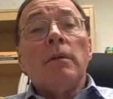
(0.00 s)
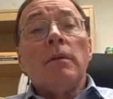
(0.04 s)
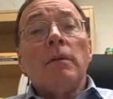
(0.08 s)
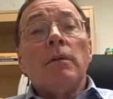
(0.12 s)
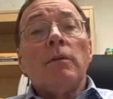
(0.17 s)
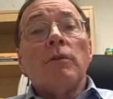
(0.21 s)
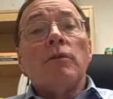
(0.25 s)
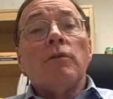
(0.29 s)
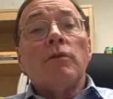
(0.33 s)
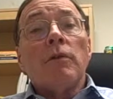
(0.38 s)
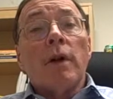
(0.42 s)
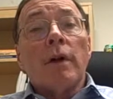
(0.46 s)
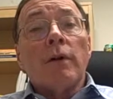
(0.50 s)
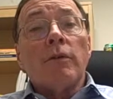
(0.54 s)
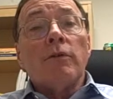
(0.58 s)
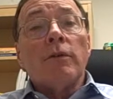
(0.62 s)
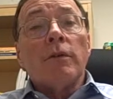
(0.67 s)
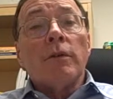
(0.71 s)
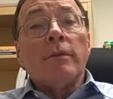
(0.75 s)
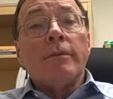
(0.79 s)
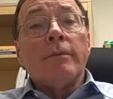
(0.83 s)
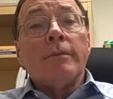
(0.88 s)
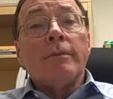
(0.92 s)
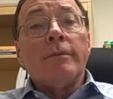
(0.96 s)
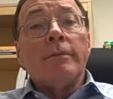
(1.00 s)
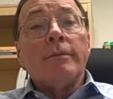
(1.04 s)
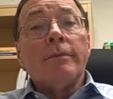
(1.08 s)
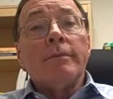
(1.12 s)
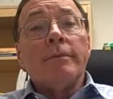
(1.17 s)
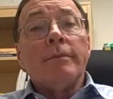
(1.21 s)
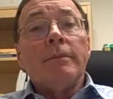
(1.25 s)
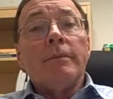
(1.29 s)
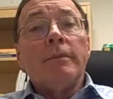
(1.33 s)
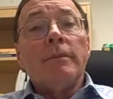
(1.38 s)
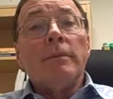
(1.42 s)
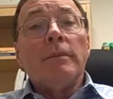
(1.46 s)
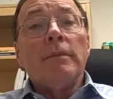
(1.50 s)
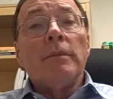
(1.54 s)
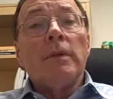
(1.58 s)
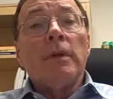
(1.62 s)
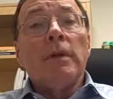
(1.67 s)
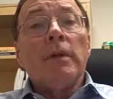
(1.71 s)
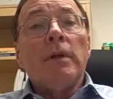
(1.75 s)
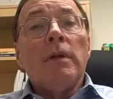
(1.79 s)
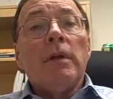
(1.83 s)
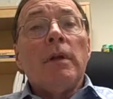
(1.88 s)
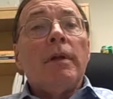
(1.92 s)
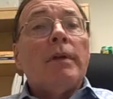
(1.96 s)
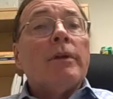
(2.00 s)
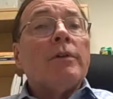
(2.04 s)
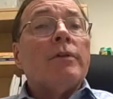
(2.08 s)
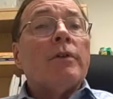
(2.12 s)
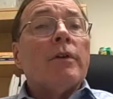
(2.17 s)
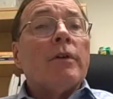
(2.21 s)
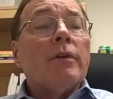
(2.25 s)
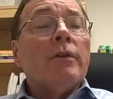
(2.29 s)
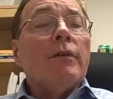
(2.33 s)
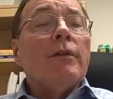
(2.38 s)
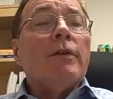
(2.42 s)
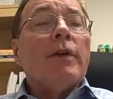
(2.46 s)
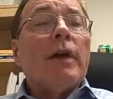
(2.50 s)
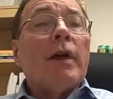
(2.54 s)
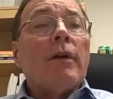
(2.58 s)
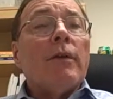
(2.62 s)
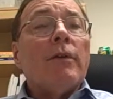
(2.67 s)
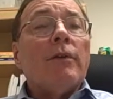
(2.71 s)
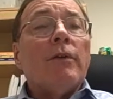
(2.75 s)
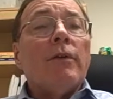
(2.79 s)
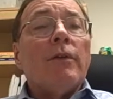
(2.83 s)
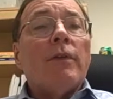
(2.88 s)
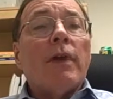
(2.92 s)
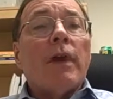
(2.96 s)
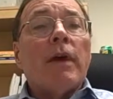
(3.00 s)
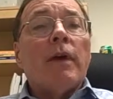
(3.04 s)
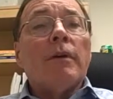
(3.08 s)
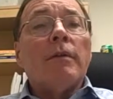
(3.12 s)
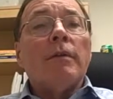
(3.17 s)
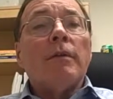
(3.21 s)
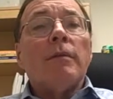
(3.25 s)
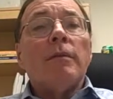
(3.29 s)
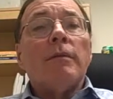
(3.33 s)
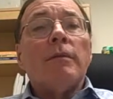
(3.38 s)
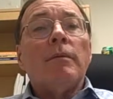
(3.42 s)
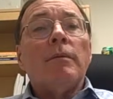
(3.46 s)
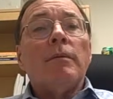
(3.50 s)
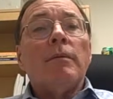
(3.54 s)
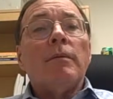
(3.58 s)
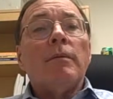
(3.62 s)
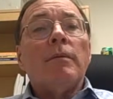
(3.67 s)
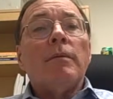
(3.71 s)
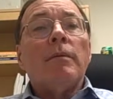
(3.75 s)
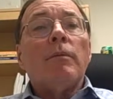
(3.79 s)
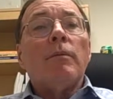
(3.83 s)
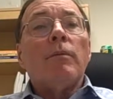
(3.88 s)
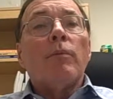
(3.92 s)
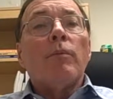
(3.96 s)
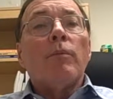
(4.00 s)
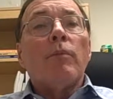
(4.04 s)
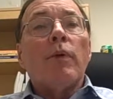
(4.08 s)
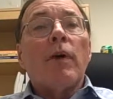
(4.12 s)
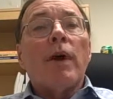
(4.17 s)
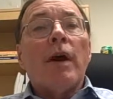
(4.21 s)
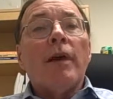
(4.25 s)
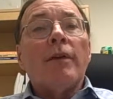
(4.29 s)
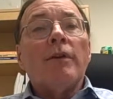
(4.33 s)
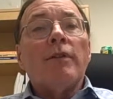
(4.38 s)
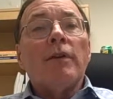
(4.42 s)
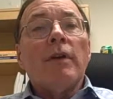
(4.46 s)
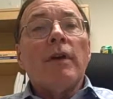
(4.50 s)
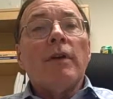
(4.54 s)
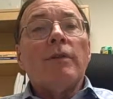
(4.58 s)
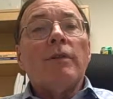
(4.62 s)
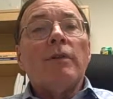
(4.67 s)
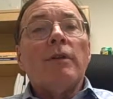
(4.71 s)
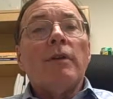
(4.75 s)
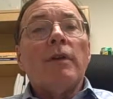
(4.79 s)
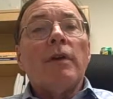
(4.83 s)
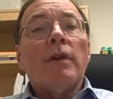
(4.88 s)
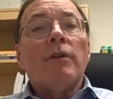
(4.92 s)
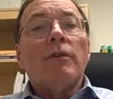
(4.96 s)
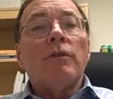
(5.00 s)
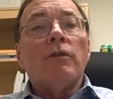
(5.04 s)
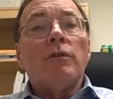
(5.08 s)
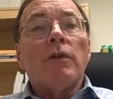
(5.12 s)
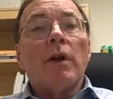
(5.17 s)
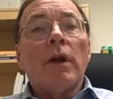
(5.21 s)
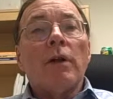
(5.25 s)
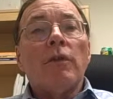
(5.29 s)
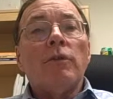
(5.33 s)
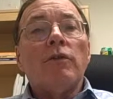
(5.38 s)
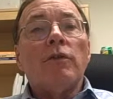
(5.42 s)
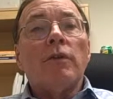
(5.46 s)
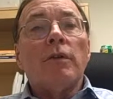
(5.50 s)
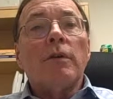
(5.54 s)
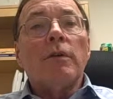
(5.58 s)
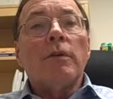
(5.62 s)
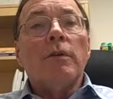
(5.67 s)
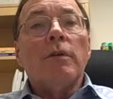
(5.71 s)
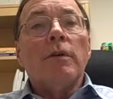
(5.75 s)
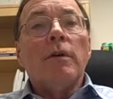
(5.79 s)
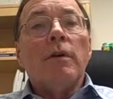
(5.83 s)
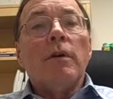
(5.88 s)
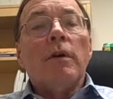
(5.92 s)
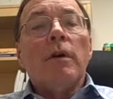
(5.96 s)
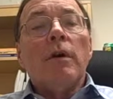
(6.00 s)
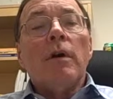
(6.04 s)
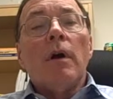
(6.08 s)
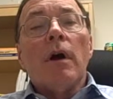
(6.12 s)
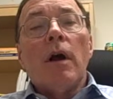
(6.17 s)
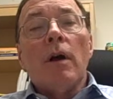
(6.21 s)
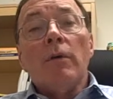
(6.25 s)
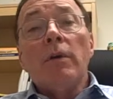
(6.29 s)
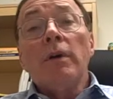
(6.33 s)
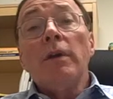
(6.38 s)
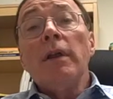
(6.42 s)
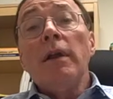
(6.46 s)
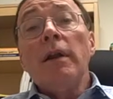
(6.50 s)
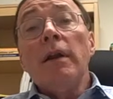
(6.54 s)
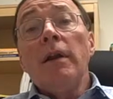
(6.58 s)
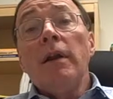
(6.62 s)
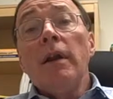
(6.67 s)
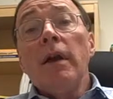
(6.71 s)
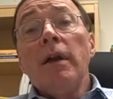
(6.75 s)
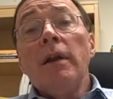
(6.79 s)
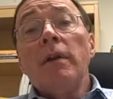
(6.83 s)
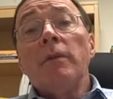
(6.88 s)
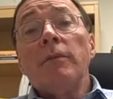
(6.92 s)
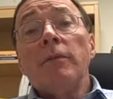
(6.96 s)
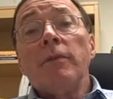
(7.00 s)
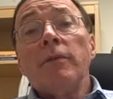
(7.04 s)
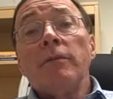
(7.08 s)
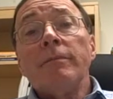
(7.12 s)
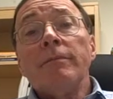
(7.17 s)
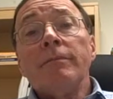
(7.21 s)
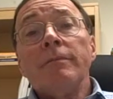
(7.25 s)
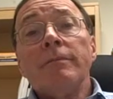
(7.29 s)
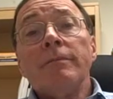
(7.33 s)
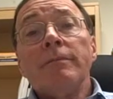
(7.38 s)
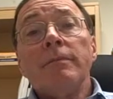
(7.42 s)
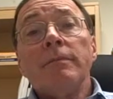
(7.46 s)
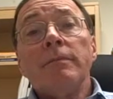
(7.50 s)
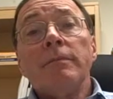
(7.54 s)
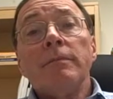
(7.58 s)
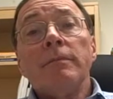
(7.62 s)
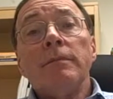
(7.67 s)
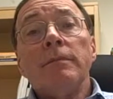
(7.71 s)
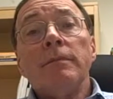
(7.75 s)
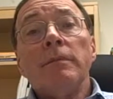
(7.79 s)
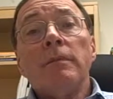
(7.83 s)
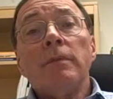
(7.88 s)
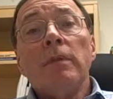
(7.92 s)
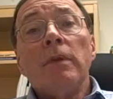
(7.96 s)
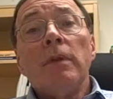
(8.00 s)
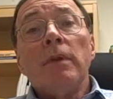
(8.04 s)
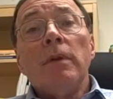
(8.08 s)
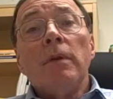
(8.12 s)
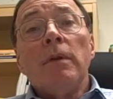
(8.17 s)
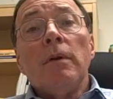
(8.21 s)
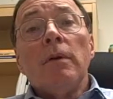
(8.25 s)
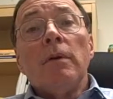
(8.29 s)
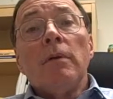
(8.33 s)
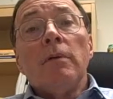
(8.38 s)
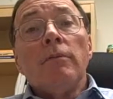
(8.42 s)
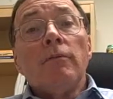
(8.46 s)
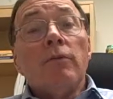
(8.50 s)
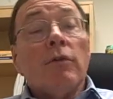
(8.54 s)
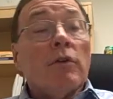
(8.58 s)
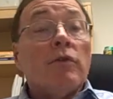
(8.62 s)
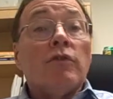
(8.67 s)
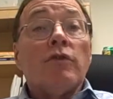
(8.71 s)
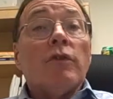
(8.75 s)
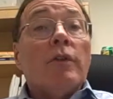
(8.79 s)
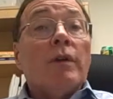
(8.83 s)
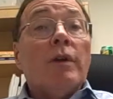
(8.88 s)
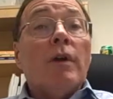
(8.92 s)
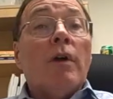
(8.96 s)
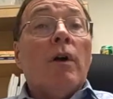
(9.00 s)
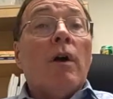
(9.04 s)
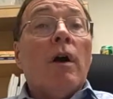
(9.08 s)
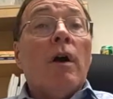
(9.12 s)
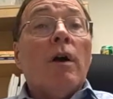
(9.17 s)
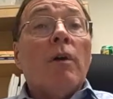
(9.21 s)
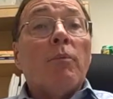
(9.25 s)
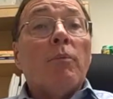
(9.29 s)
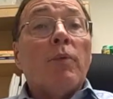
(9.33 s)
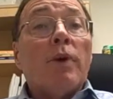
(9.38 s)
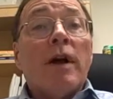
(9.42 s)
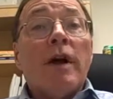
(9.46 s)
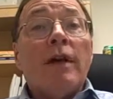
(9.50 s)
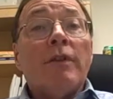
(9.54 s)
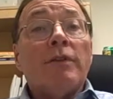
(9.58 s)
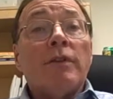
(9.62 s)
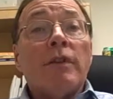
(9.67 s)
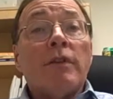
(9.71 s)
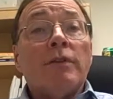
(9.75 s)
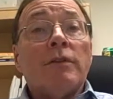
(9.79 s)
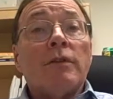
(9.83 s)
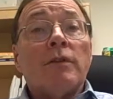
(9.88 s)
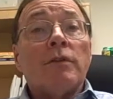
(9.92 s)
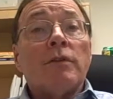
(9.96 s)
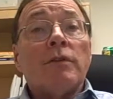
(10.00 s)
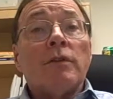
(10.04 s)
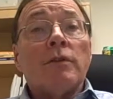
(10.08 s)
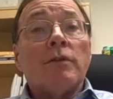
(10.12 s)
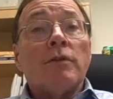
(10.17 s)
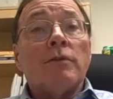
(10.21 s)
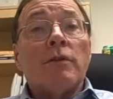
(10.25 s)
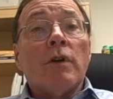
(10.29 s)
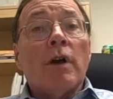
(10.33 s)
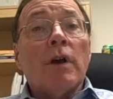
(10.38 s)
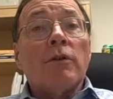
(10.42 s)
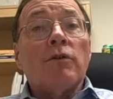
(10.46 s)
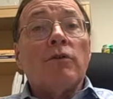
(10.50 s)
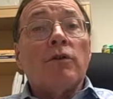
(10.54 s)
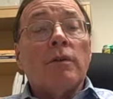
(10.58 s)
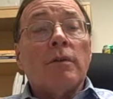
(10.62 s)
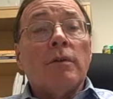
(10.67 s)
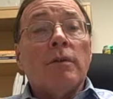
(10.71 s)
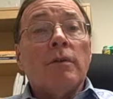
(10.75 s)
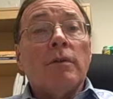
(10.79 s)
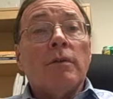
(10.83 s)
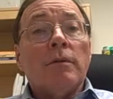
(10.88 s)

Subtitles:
structure. Turns out that process and structure are related items. Virtually all processes are structured,